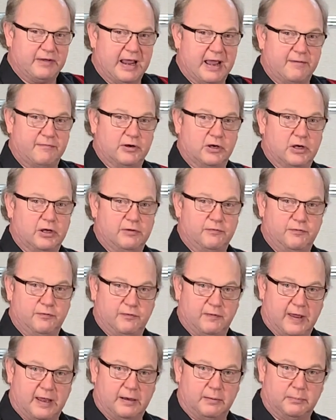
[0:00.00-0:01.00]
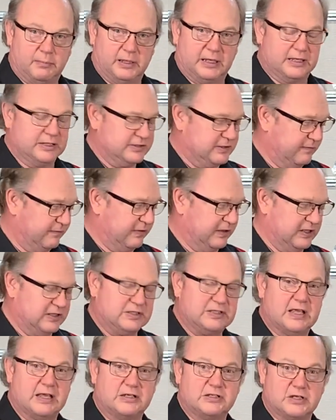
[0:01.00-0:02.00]
to have a good fit, because if
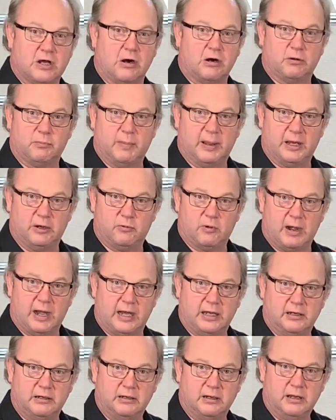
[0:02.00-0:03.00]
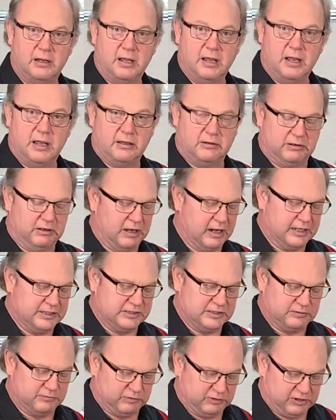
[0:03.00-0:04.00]
these things aren't made right,
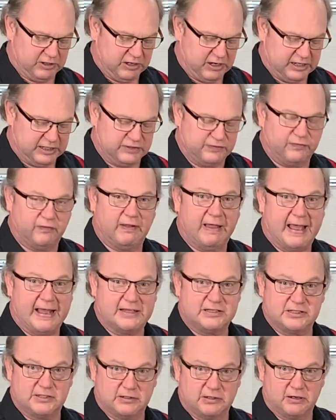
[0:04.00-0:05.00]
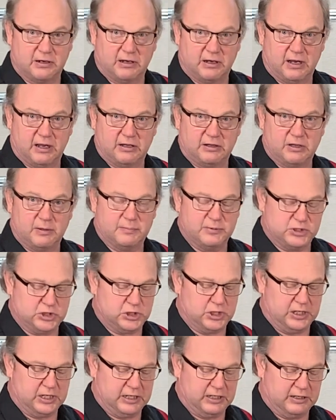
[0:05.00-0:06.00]
the nice flats and the
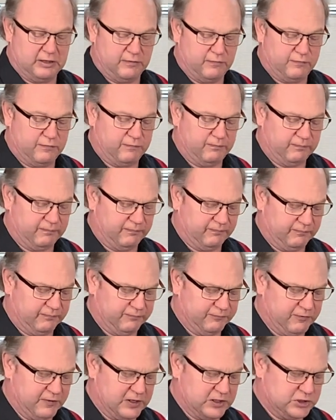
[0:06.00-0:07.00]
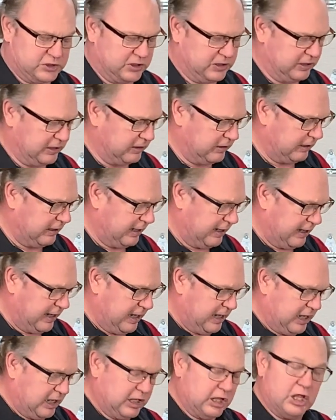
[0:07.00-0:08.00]
machining and the finish in here,
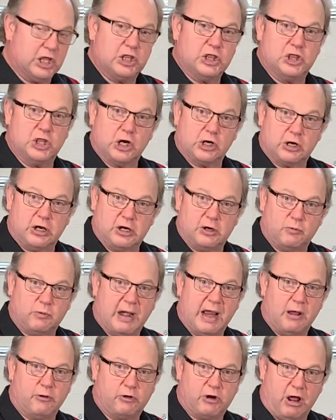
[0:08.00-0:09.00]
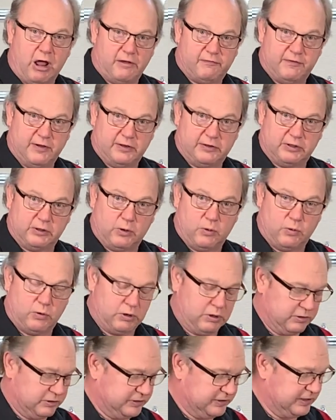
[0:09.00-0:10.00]
they're going to round off on the
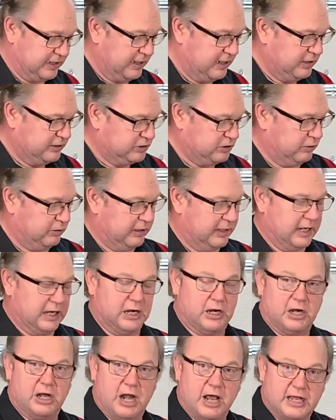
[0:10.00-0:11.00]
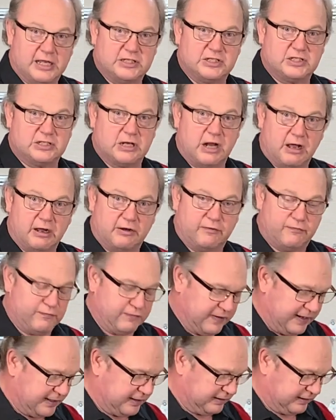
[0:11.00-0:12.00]
corners. So you get a nice snug
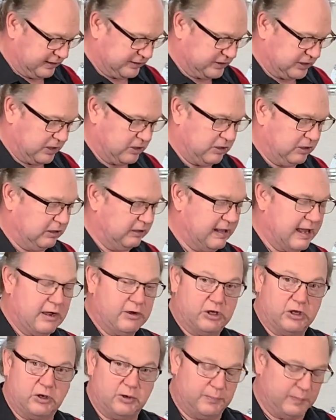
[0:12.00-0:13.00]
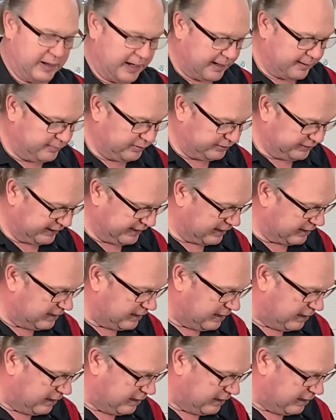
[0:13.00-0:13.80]
fit that's going to allow you to be able to get,